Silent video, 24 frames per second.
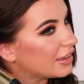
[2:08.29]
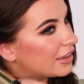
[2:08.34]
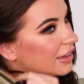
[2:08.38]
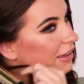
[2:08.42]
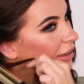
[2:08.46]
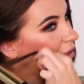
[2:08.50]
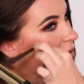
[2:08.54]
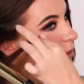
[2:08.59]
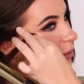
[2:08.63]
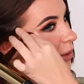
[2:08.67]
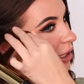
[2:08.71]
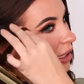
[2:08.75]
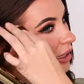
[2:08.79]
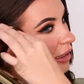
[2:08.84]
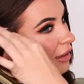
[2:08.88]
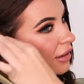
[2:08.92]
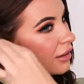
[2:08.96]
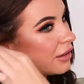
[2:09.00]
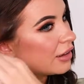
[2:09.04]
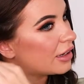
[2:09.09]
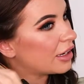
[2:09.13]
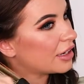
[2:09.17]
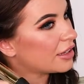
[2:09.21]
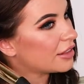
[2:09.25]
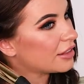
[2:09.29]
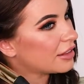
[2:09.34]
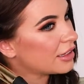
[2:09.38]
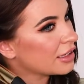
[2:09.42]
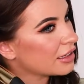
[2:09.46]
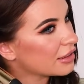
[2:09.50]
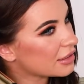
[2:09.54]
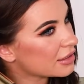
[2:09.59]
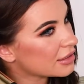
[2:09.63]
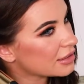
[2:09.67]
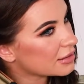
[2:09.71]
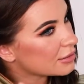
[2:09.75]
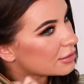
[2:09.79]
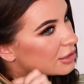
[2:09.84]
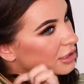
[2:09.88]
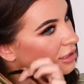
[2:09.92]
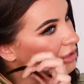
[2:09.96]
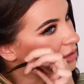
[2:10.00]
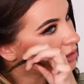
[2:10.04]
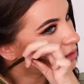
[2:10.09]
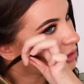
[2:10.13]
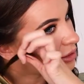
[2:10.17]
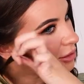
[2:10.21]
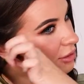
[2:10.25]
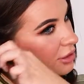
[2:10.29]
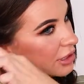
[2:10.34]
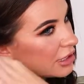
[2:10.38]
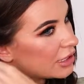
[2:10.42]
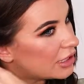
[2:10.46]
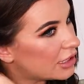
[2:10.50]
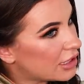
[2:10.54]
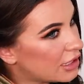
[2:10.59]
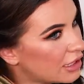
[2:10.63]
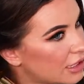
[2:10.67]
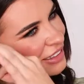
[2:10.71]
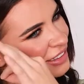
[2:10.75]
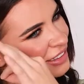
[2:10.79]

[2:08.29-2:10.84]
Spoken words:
Here we go. I think this one is going...